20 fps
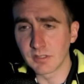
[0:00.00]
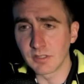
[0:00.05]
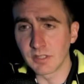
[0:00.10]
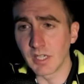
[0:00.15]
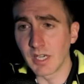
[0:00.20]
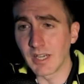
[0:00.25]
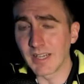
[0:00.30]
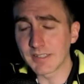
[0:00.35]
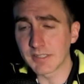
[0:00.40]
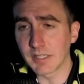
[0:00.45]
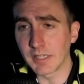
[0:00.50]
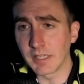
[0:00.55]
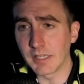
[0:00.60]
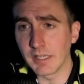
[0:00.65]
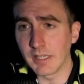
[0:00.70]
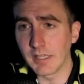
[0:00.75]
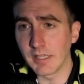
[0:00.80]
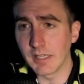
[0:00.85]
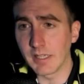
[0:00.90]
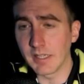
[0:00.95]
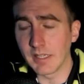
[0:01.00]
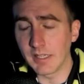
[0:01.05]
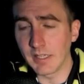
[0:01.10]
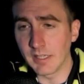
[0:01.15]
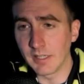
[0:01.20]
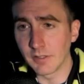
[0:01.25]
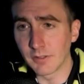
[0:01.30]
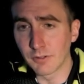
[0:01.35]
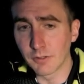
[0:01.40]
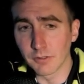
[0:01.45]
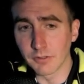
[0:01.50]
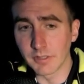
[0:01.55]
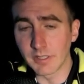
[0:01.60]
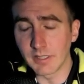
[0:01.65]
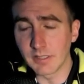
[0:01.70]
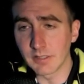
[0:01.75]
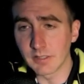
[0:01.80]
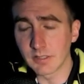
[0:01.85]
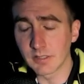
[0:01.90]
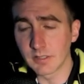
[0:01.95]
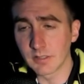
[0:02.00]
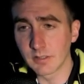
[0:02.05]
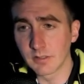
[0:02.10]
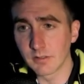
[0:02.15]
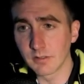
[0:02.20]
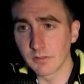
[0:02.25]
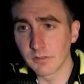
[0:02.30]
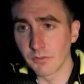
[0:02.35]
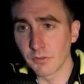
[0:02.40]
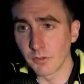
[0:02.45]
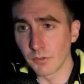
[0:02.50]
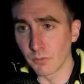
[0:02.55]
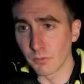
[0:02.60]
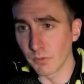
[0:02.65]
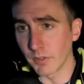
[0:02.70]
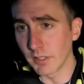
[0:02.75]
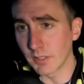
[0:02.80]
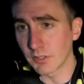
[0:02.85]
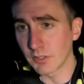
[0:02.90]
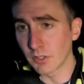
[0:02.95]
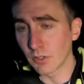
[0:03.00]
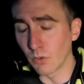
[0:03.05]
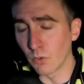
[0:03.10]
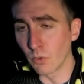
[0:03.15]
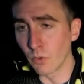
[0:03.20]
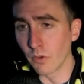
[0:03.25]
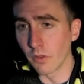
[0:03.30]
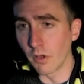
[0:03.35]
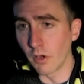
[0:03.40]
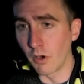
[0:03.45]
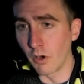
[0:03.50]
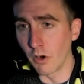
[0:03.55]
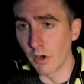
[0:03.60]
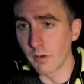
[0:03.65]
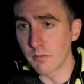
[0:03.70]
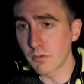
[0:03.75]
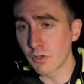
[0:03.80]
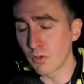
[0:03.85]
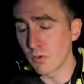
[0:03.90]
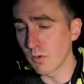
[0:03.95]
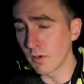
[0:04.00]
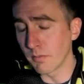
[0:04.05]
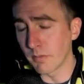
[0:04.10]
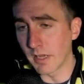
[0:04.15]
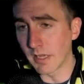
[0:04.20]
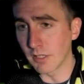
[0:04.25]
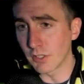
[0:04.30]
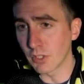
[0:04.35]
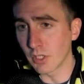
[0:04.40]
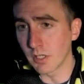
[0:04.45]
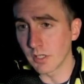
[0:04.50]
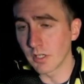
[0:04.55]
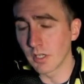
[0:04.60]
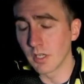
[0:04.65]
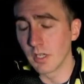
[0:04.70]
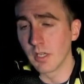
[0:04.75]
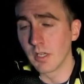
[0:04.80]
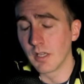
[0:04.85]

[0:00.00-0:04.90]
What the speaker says: not increase the risk or the harm to a patient